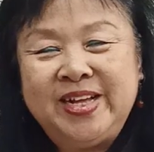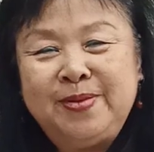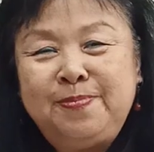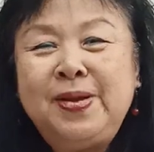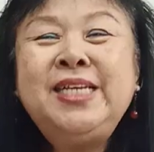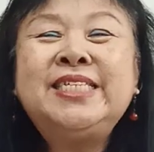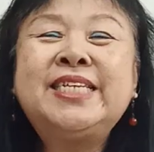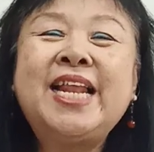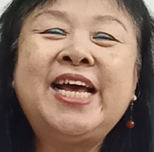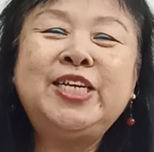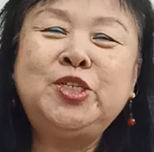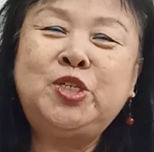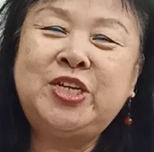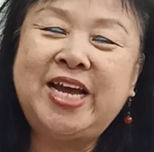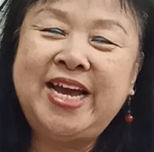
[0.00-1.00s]
Please like,
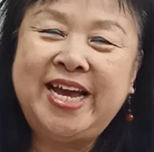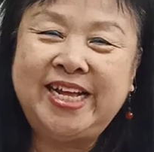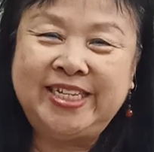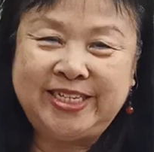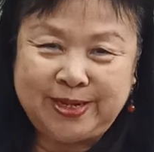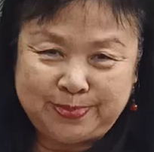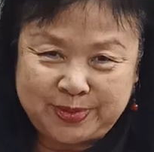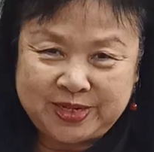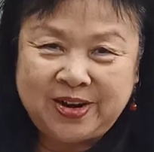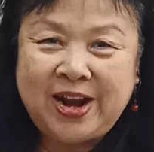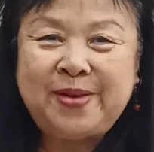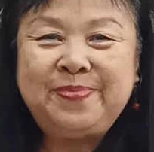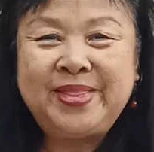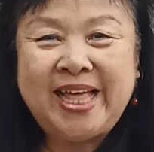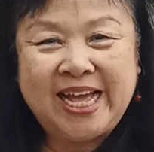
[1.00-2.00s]
share and
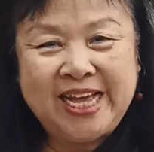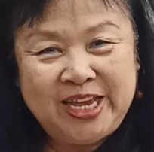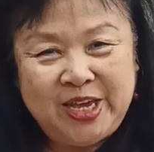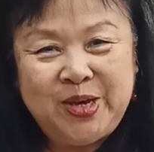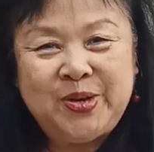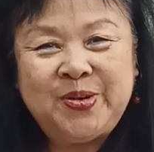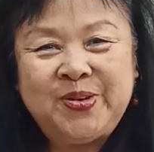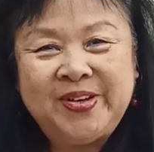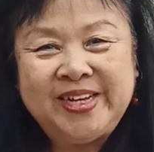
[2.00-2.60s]
subscribe. Thank you.